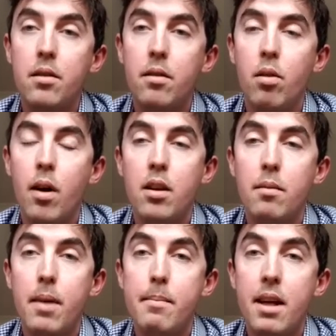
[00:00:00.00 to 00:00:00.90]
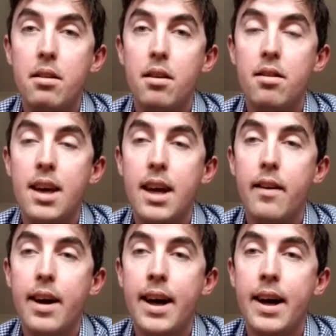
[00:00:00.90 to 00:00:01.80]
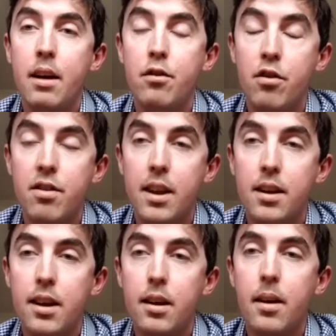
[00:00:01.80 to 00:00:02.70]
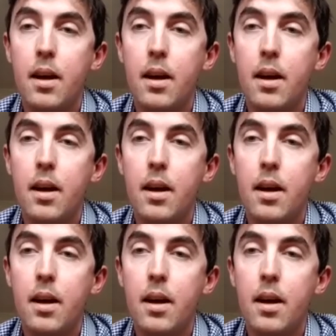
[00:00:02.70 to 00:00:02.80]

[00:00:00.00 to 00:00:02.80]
So I did my master's year at, at AstraZeneca.